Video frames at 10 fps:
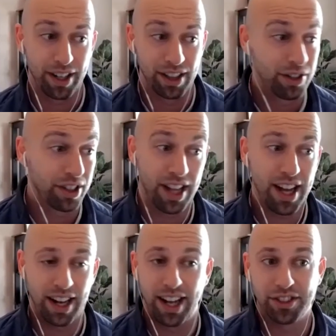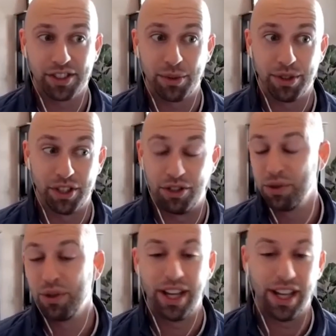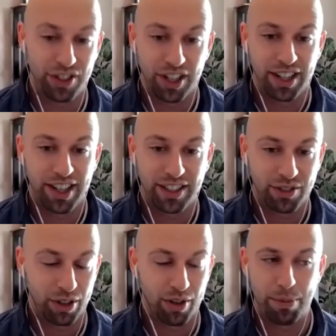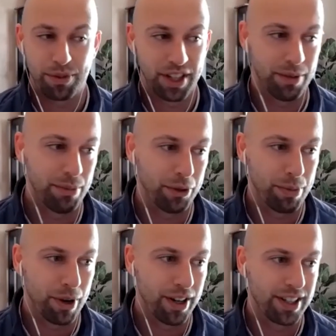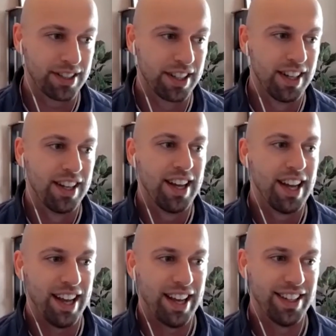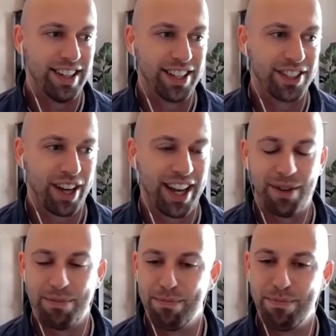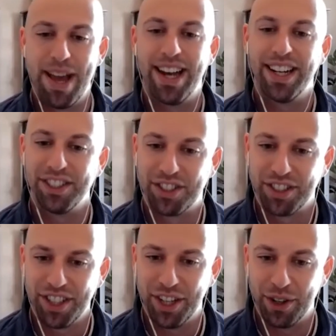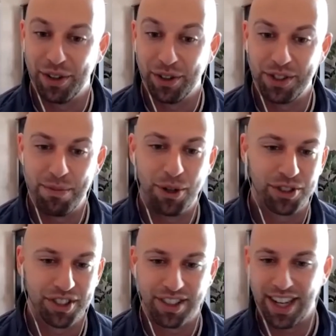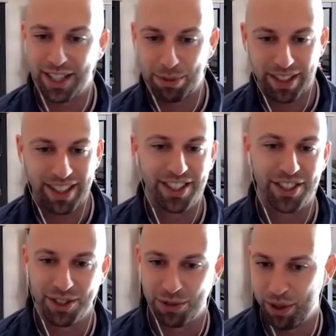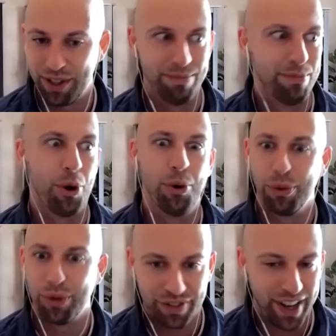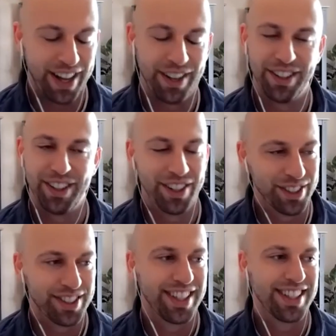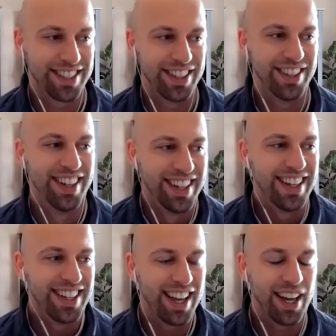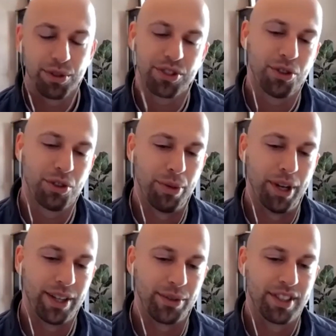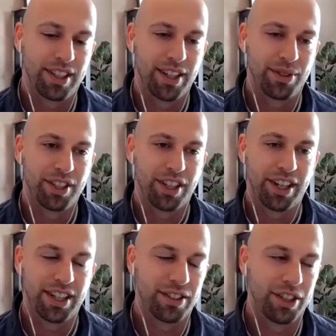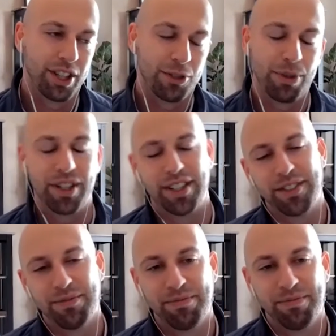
I learned a lot. I actually was a dual agent on that, so I represented both parties, and uh, so I had to manage, you know, those emotions and expectations when mold was found and all those things. So, yeah, it was cool, man. That was a that was a good good experience.